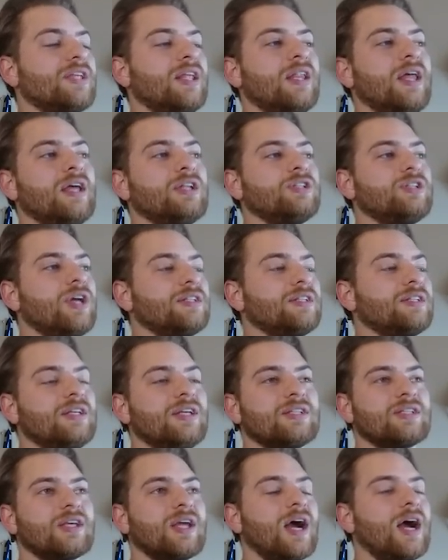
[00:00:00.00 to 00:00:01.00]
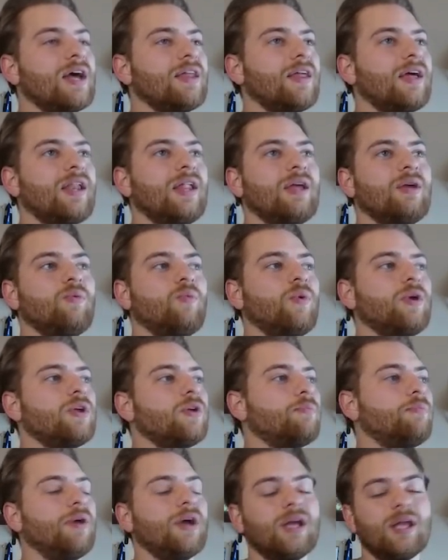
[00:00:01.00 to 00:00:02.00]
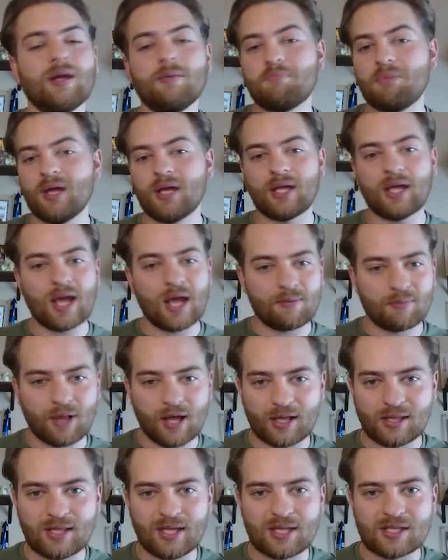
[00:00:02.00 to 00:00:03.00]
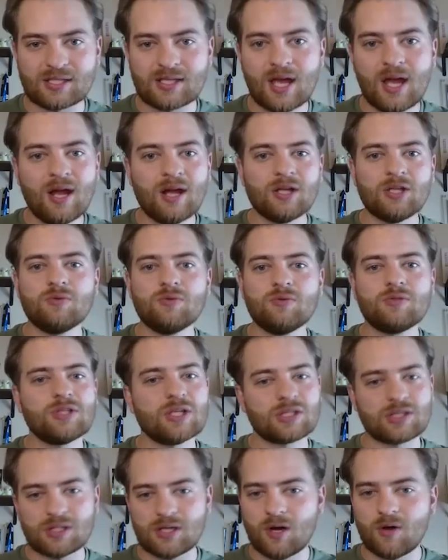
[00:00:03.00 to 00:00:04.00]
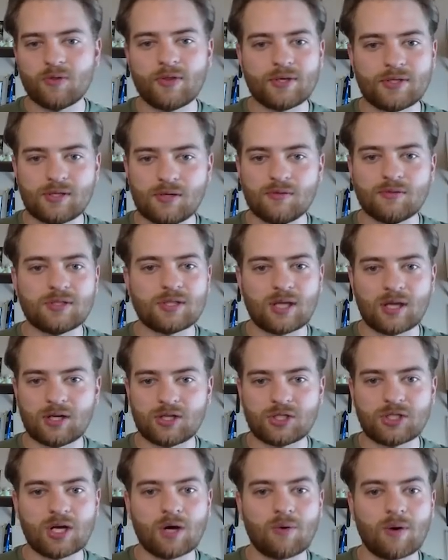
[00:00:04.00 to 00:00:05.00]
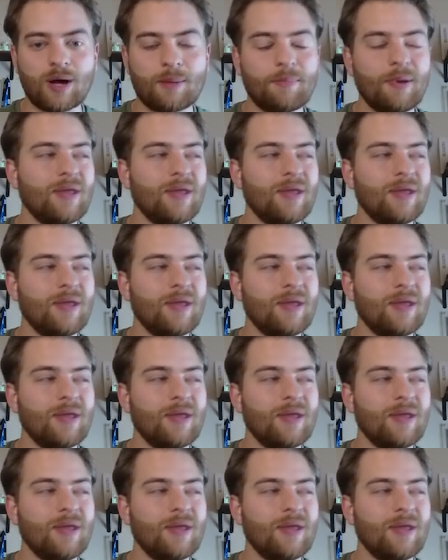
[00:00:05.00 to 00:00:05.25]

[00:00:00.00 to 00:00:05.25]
And Genty is a guy that when you're picking a big game like this, you just know the dude's going to show up.